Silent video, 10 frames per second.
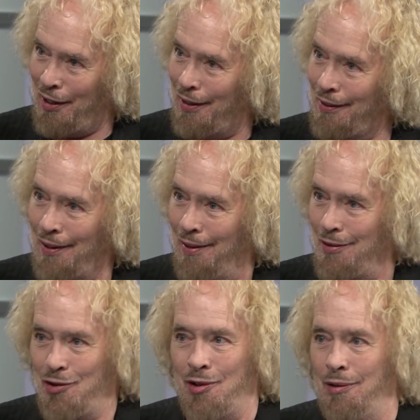it,
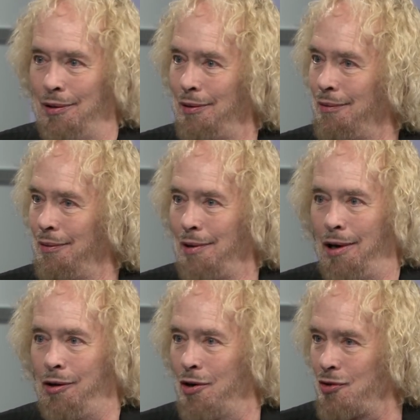and she'll
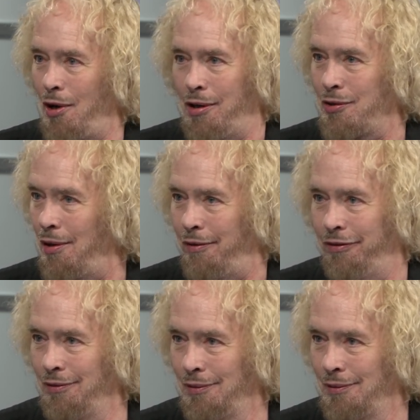knock our socks off.
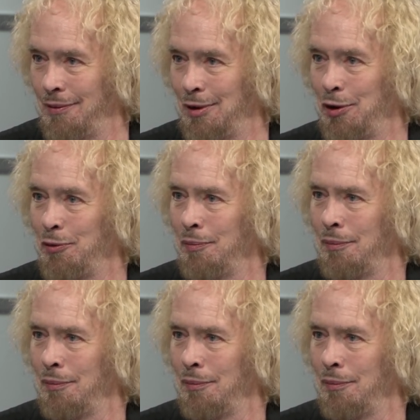But she's like